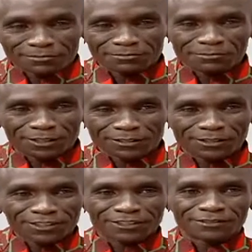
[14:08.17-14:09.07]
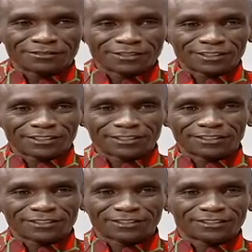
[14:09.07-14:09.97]
I'm actually,
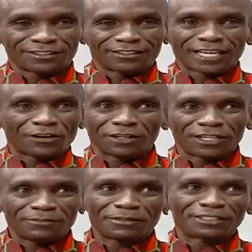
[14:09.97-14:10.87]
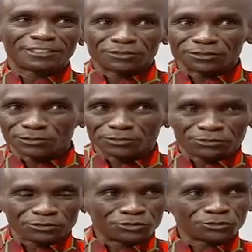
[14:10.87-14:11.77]
they are on liberty
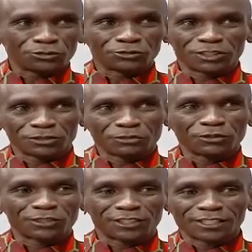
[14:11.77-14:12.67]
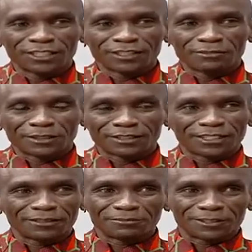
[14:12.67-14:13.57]
to choose which sport.
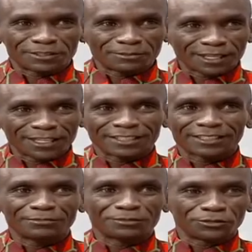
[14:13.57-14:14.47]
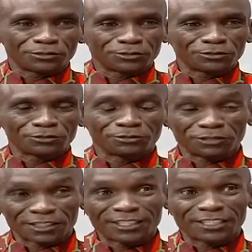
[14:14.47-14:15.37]
But I'm inspiring them to
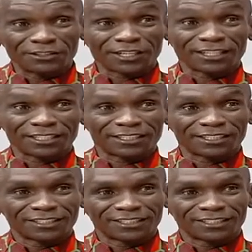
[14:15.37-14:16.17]
venture into running.